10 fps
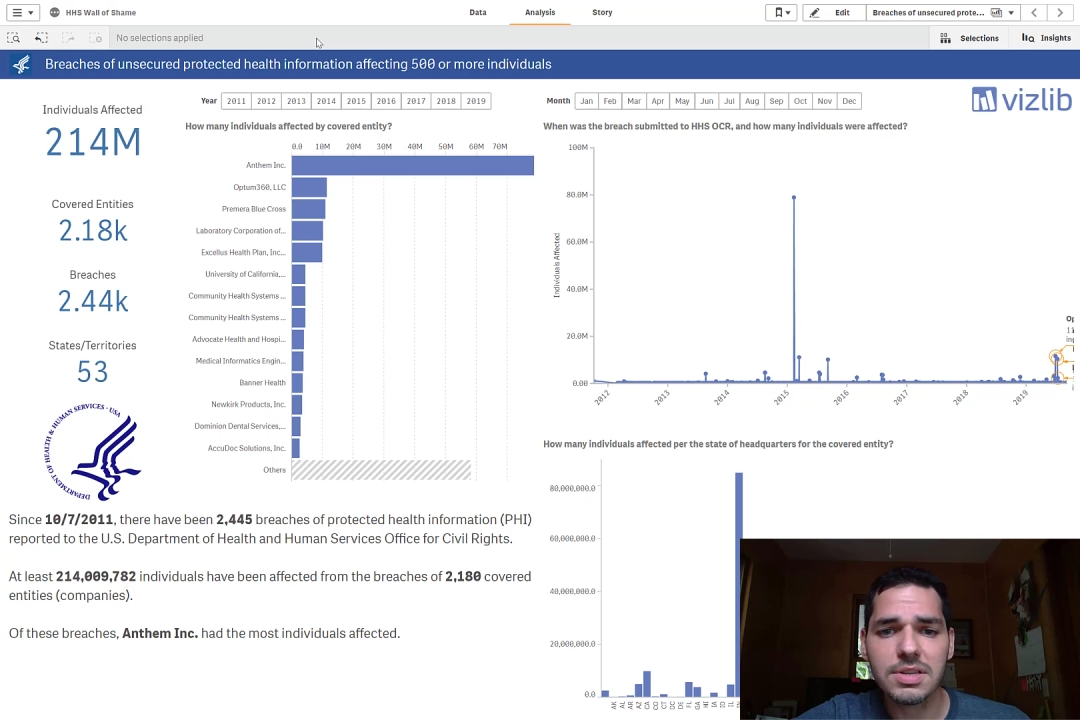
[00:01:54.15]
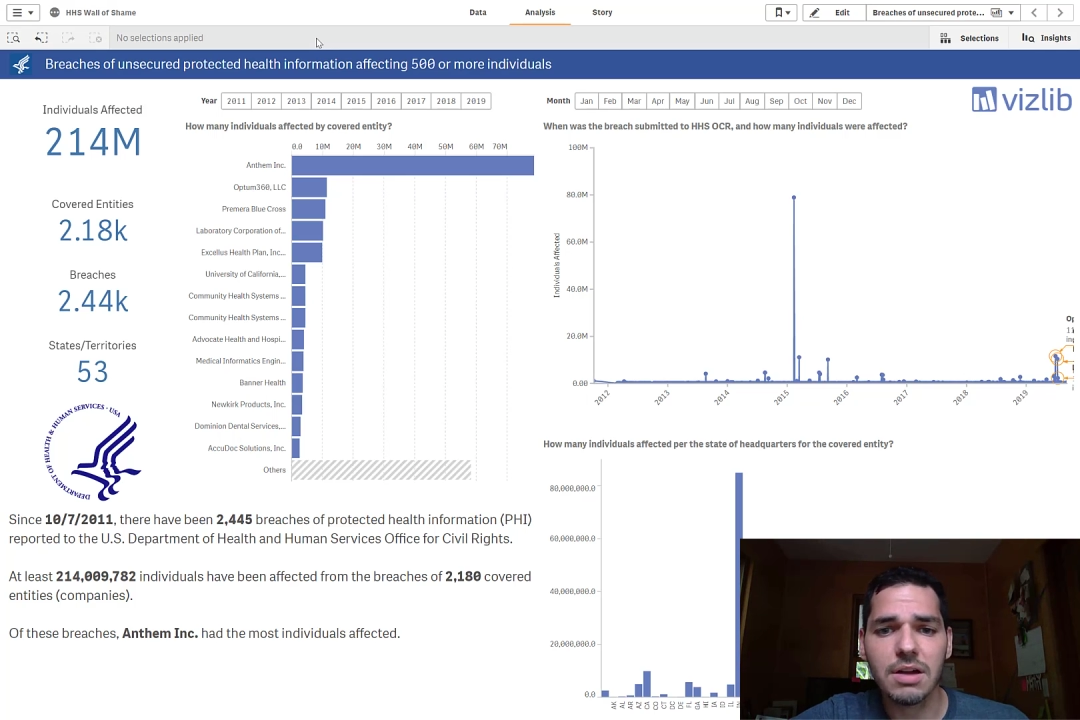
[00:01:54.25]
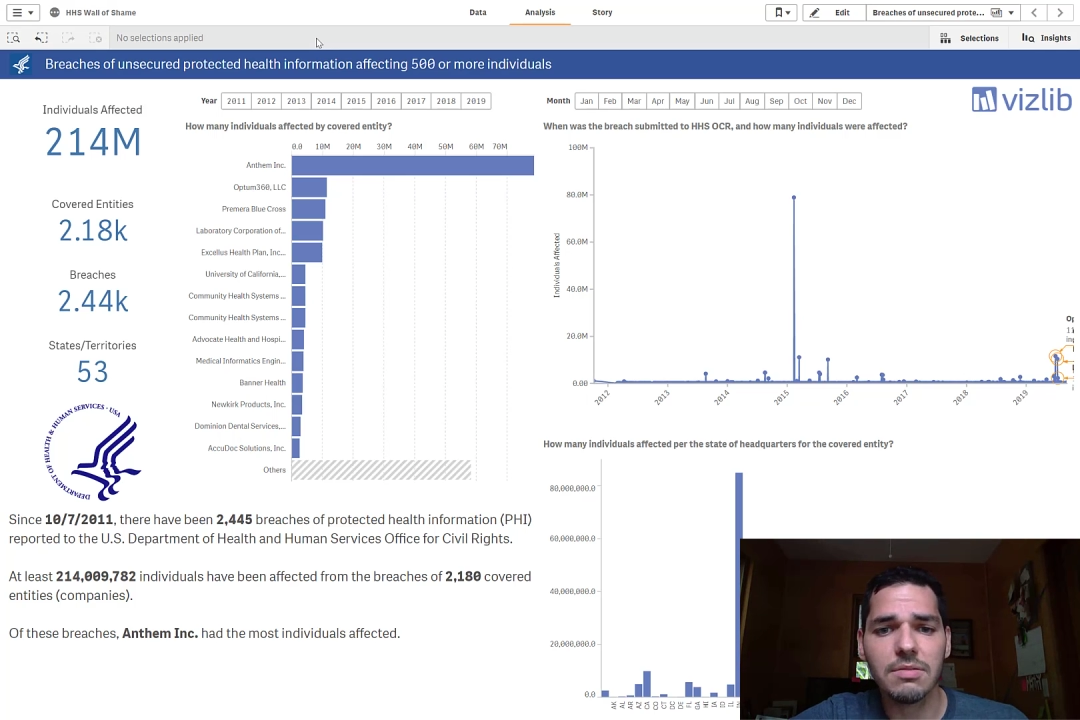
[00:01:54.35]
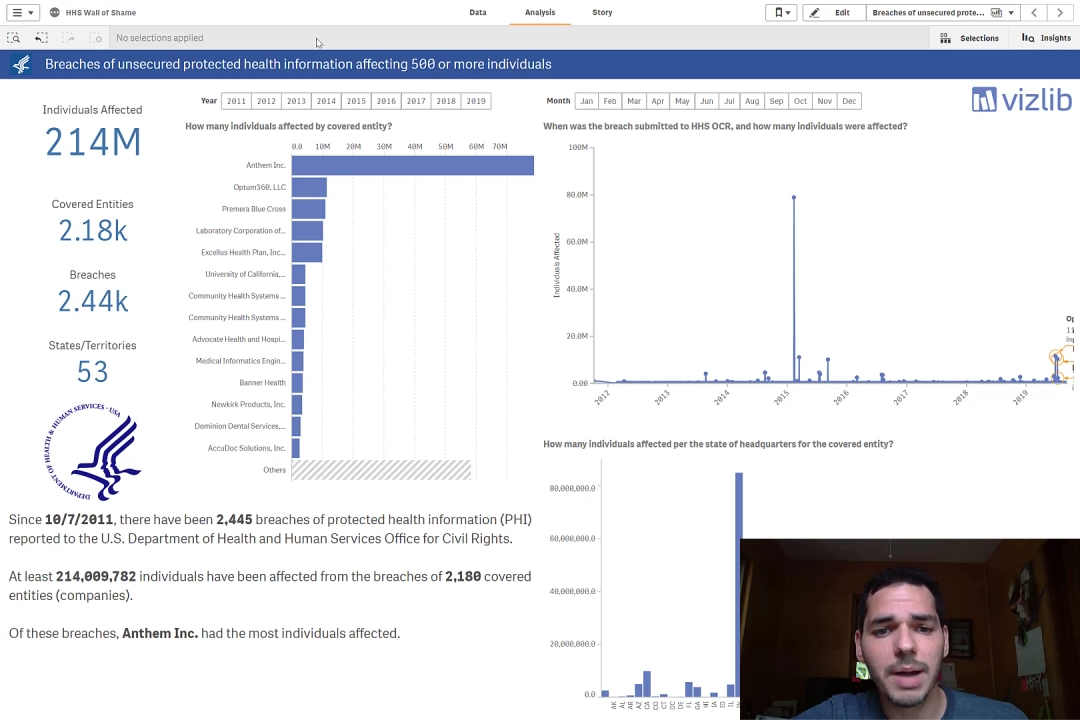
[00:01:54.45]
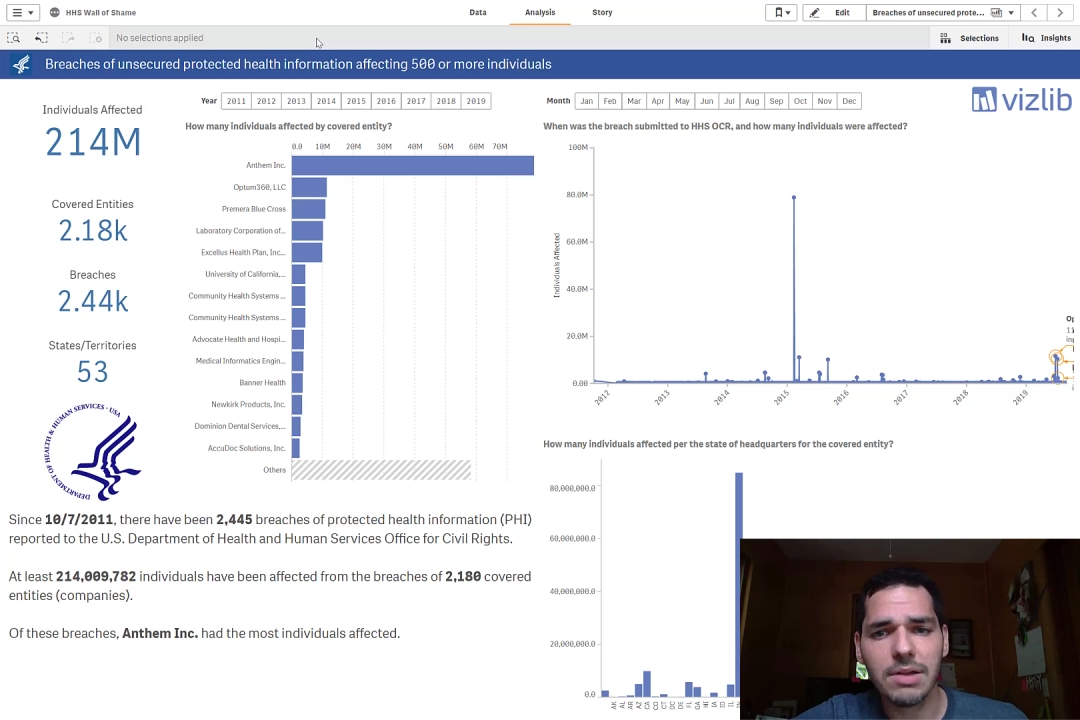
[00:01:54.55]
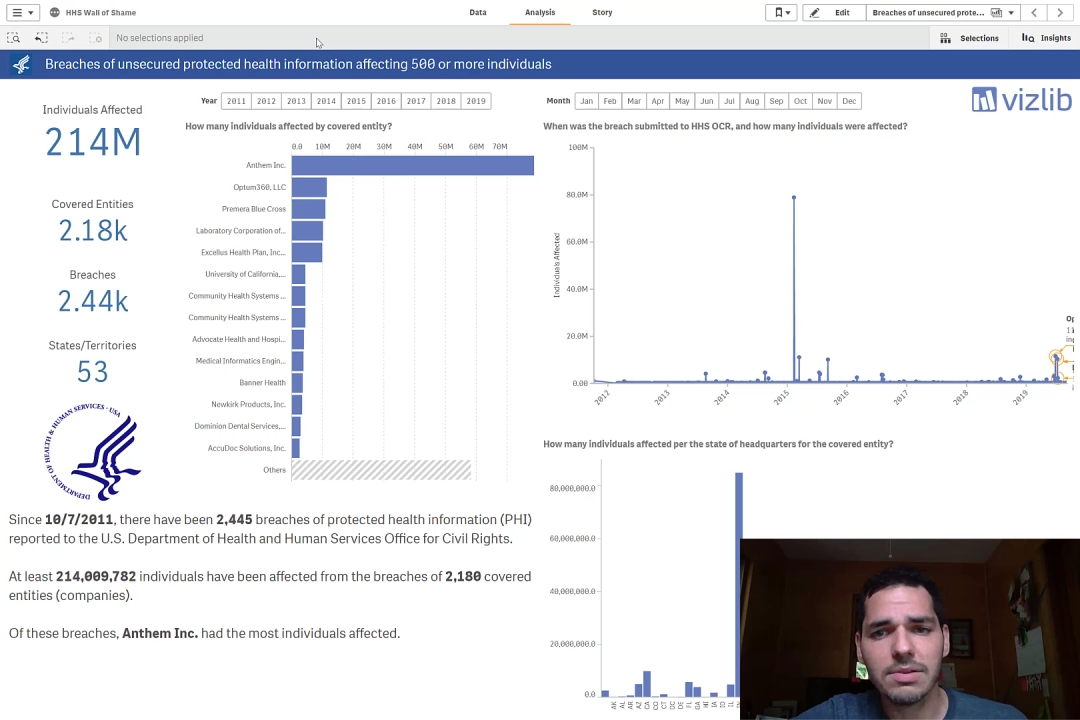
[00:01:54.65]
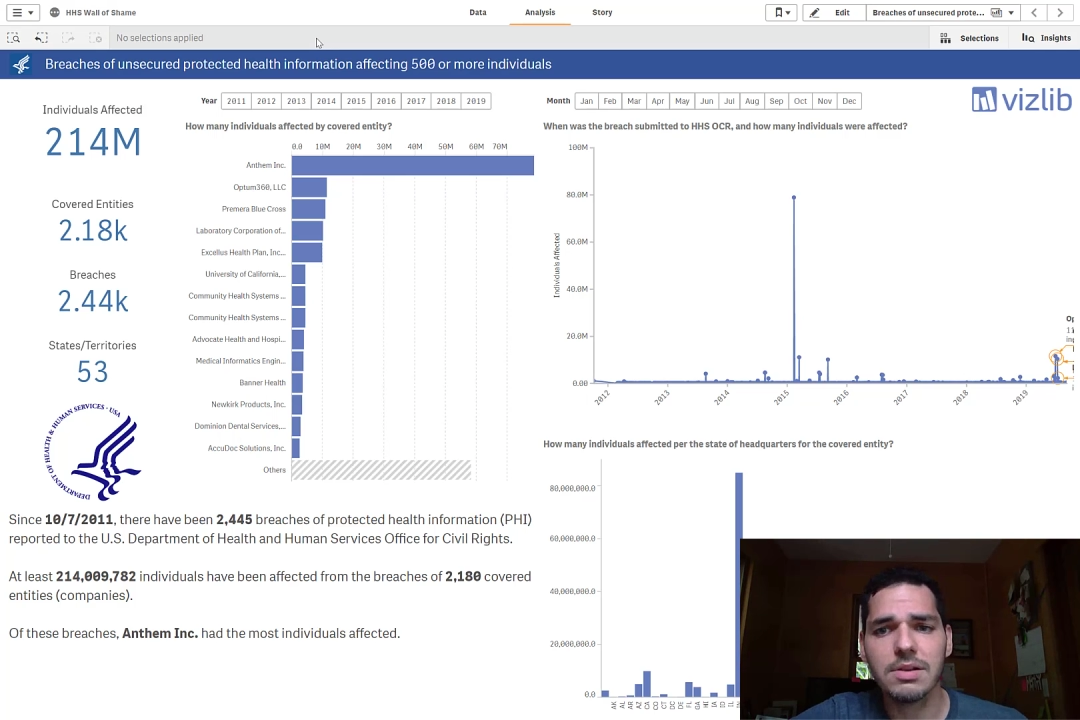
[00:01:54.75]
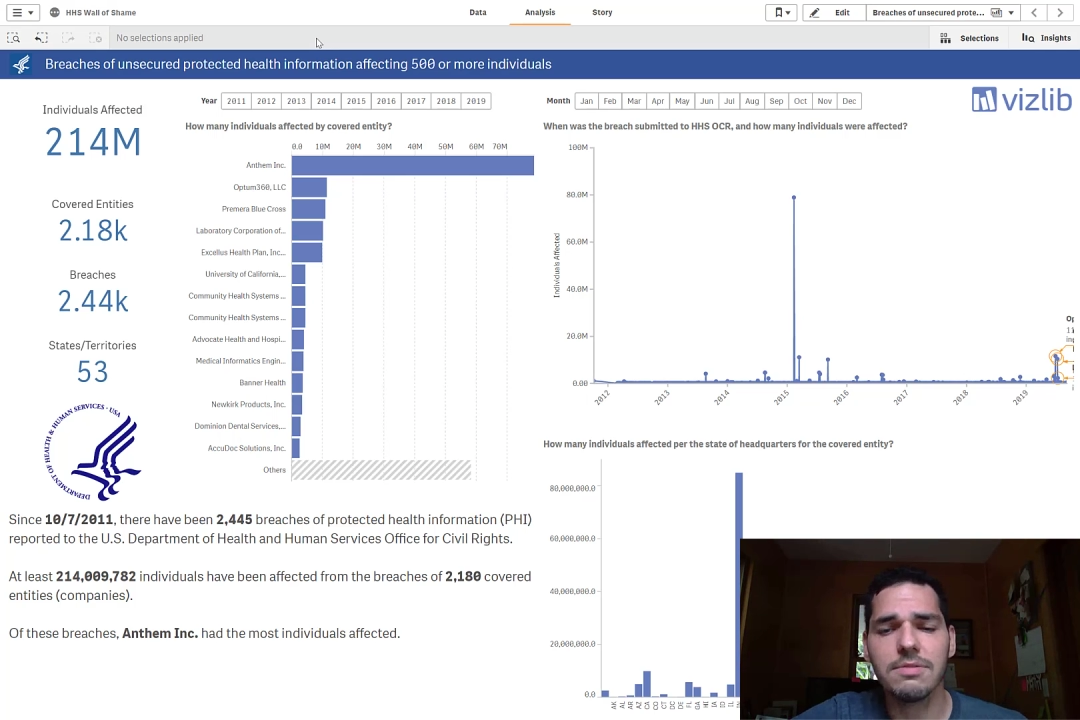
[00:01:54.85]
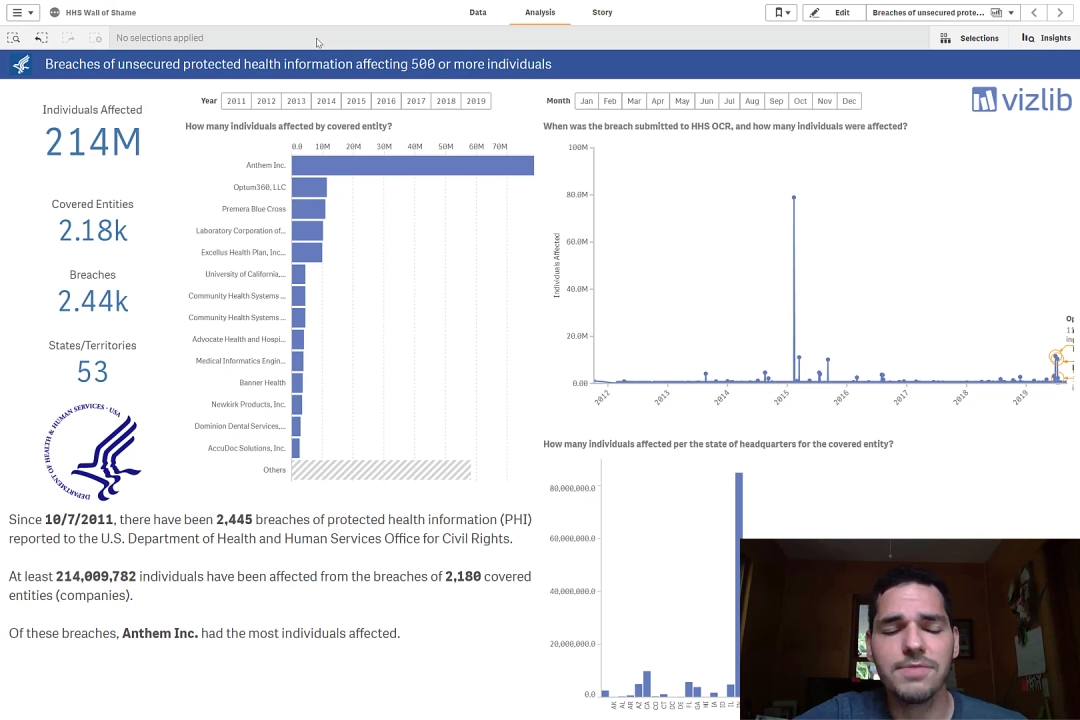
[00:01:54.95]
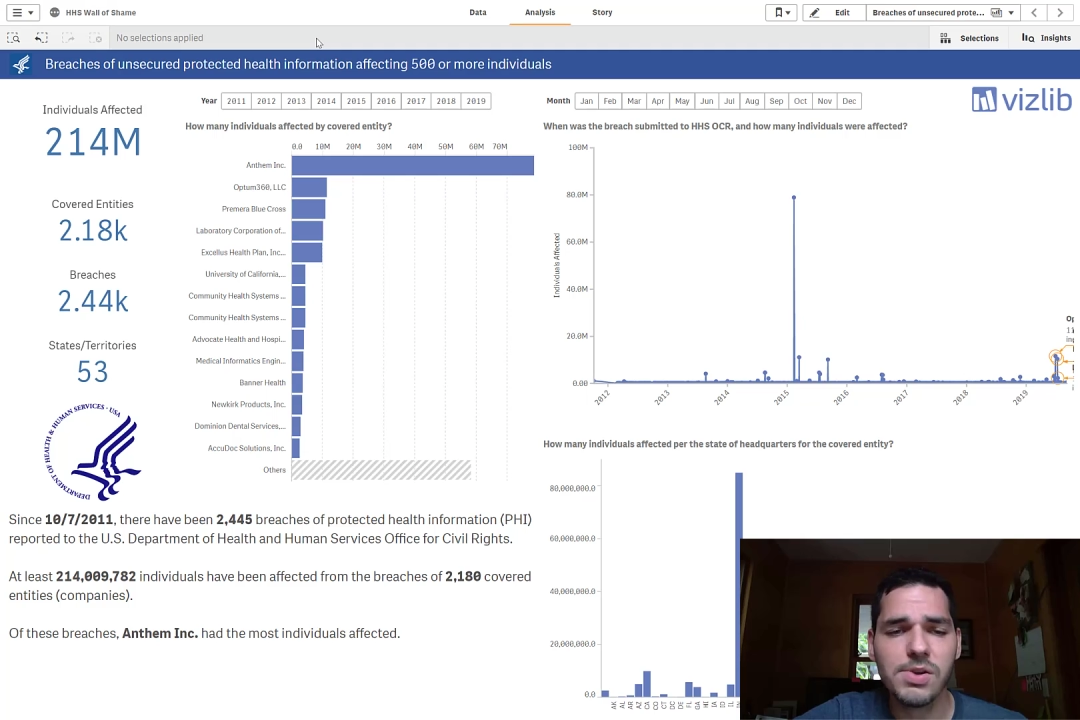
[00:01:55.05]
about
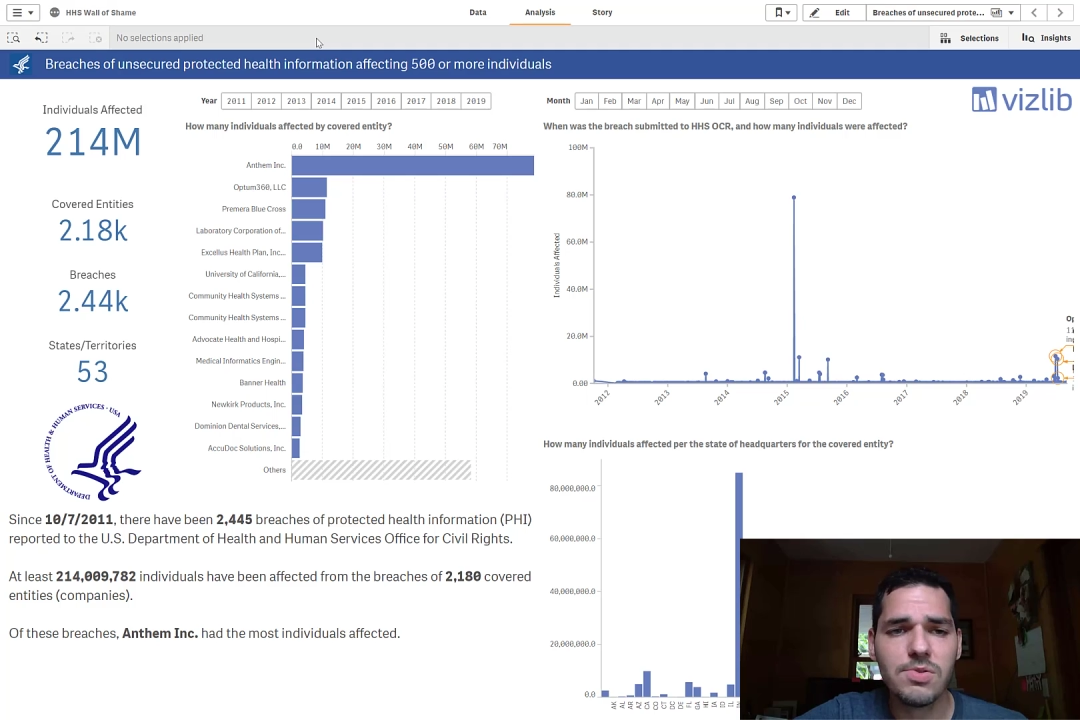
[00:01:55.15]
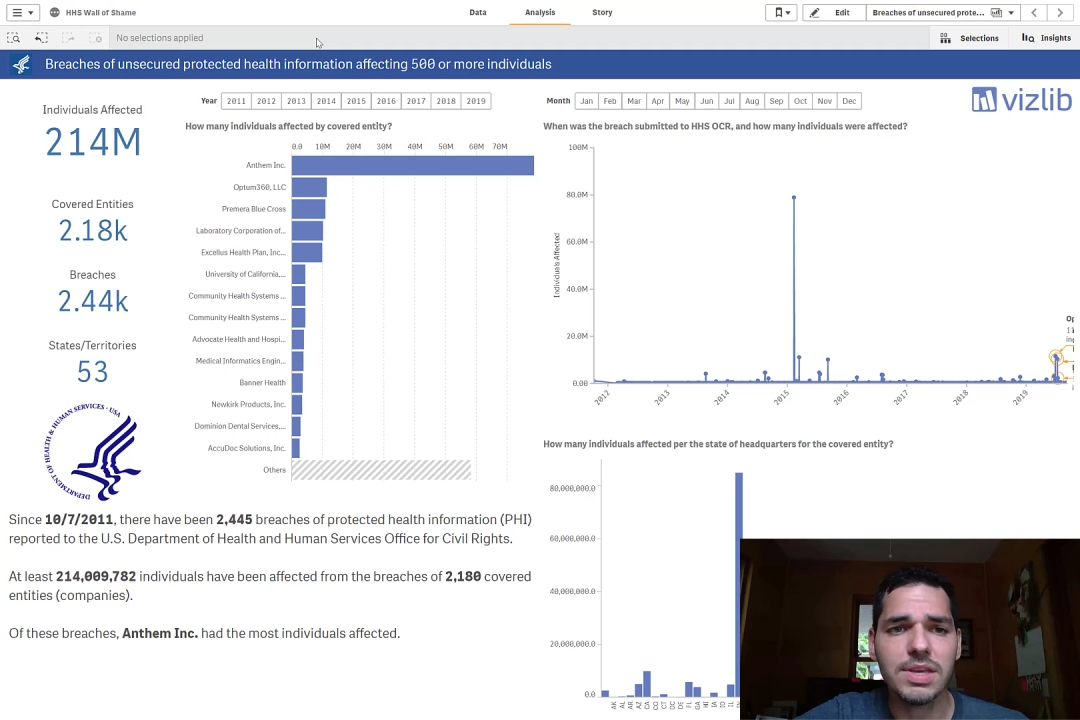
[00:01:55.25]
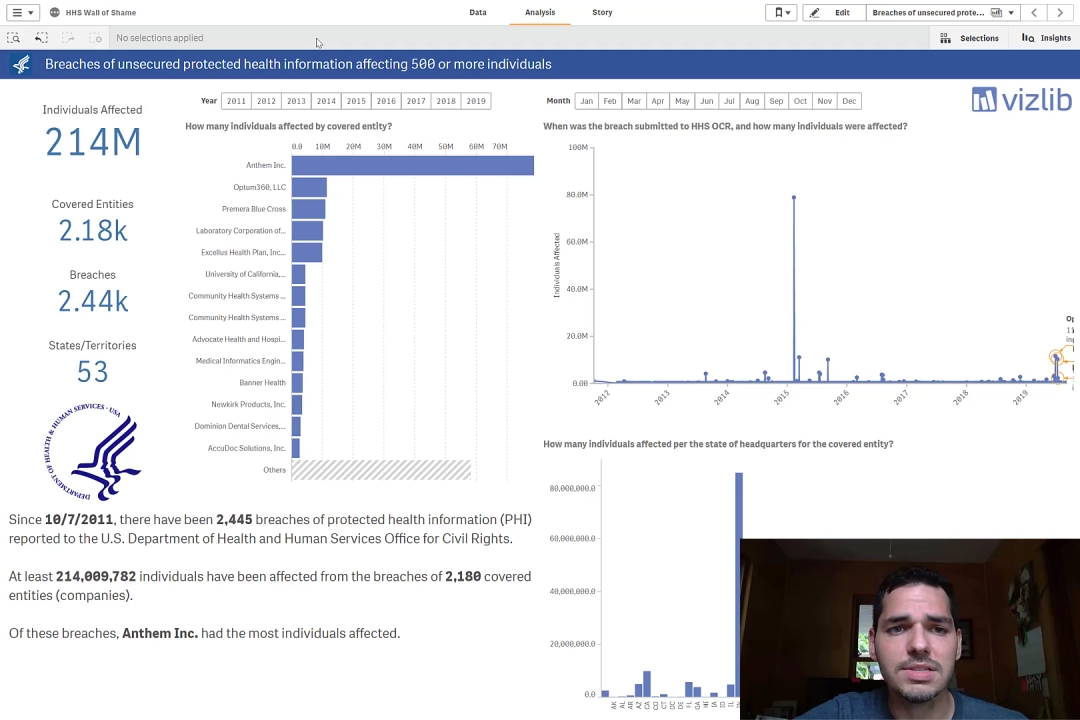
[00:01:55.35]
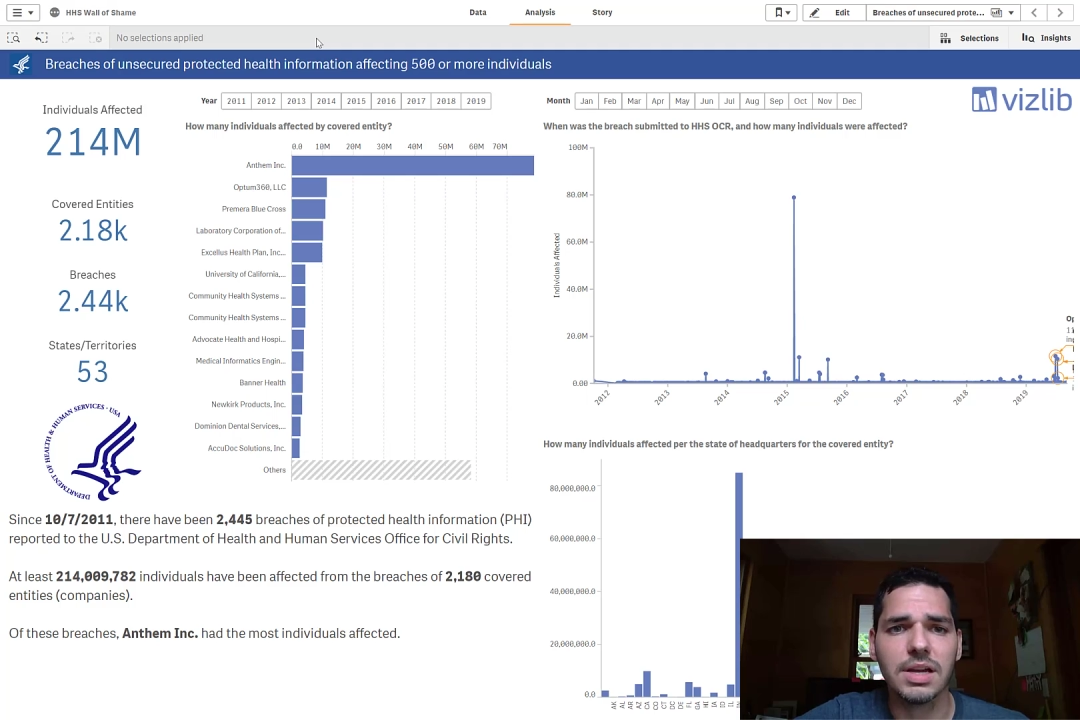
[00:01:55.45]
a few of these